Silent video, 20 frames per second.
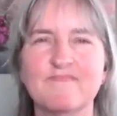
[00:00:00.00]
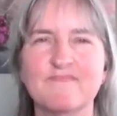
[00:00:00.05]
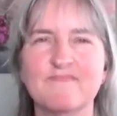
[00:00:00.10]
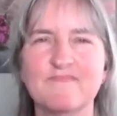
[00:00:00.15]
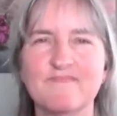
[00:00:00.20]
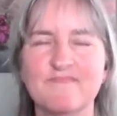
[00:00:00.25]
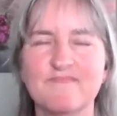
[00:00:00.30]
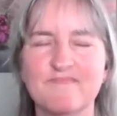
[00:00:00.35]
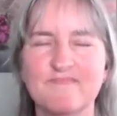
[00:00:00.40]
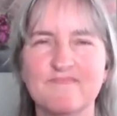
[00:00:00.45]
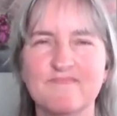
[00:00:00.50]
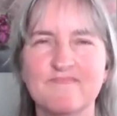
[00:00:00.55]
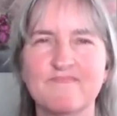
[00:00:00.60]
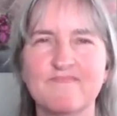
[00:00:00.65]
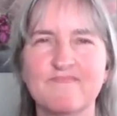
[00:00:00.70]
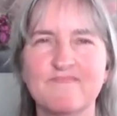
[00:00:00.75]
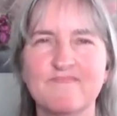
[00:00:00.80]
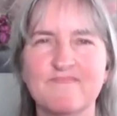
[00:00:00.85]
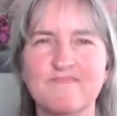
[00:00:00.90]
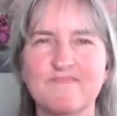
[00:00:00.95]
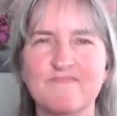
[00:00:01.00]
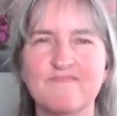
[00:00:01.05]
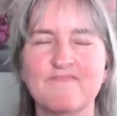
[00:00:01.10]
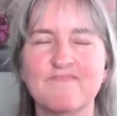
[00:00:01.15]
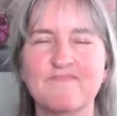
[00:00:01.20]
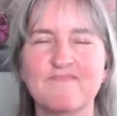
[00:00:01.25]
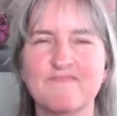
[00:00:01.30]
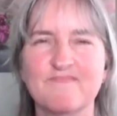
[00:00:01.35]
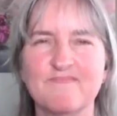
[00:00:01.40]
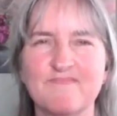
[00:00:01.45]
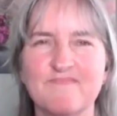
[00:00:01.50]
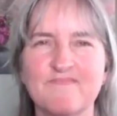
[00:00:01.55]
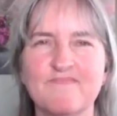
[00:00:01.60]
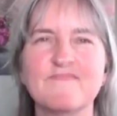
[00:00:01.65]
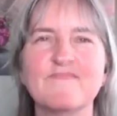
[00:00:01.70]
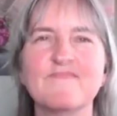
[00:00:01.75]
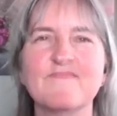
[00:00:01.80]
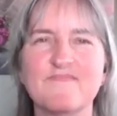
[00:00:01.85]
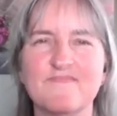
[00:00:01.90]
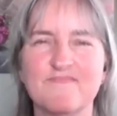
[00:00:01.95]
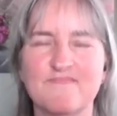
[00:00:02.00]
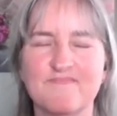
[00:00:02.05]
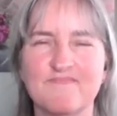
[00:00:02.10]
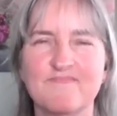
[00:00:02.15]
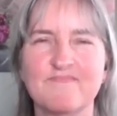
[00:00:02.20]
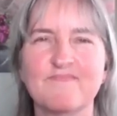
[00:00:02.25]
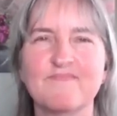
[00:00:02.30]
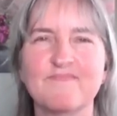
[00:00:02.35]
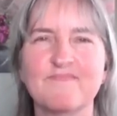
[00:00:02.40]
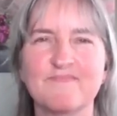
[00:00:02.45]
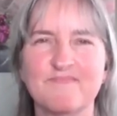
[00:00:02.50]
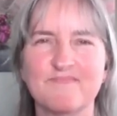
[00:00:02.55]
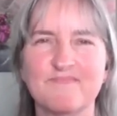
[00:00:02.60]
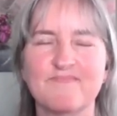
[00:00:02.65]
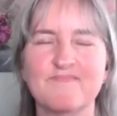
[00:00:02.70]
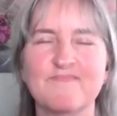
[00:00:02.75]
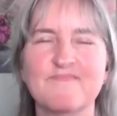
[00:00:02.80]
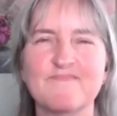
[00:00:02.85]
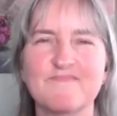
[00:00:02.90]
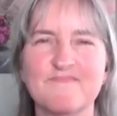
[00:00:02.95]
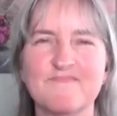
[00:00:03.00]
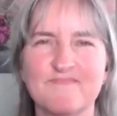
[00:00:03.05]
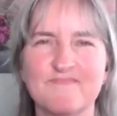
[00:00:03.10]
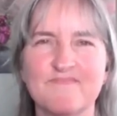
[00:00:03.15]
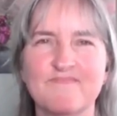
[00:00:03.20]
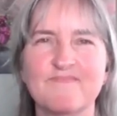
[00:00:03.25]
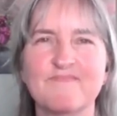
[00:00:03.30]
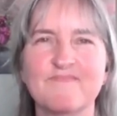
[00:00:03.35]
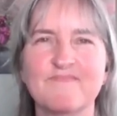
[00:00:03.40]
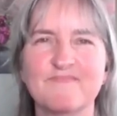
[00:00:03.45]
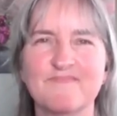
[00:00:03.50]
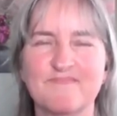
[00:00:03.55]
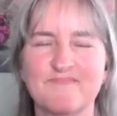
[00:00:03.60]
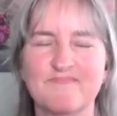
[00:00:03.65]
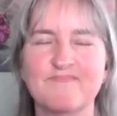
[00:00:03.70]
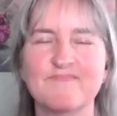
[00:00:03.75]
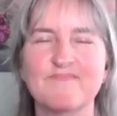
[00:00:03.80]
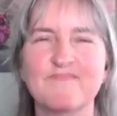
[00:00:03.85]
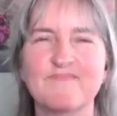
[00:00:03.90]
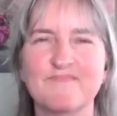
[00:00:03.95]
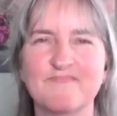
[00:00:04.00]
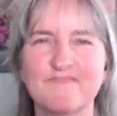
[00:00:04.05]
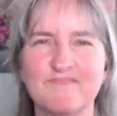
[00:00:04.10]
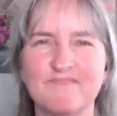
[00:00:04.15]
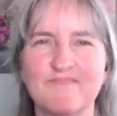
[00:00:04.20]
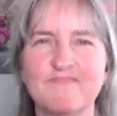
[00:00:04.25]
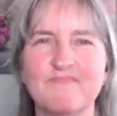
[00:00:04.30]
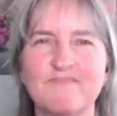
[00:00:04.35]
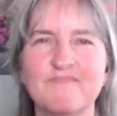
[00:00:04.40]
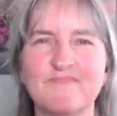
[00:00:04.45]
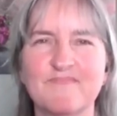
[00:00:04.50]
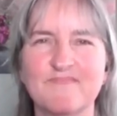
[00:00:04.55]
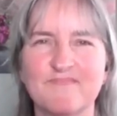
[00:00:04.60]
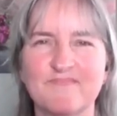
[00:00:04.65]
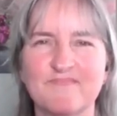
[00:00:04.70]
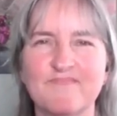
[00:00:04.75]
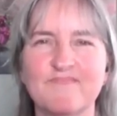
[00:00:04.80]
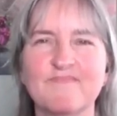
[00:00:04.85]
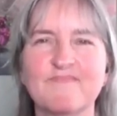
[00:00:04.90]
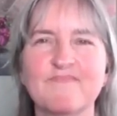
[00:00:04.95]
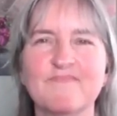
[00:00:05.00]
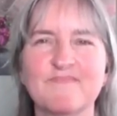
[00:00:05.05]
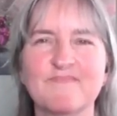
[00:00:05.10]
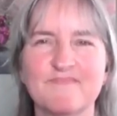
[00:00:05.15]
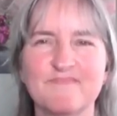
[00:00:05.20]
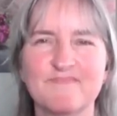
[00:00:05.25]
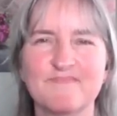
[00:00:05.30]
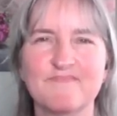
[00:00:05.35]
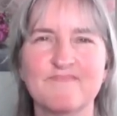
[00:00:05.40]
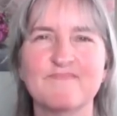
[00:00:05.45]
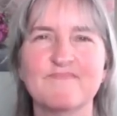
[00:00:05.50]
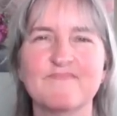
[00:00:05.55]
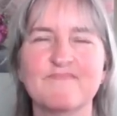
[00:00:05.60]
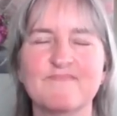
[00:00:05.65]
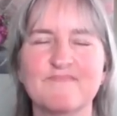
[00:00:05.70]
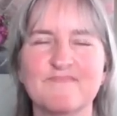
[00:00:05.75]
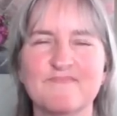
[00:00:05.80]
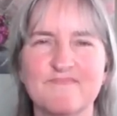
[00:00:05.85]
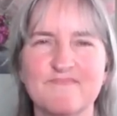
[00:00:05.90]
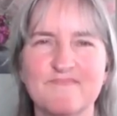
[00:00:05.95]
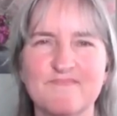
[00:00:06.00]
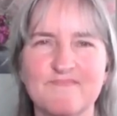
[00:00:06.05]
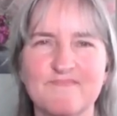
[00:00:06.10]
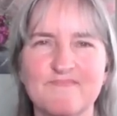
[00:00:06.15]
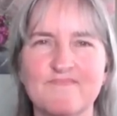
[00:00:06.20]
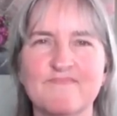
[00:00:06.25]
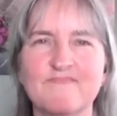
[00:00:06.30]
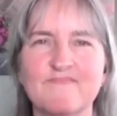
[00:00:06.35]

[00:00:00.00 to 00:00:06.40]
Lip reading: The person shown says nothing.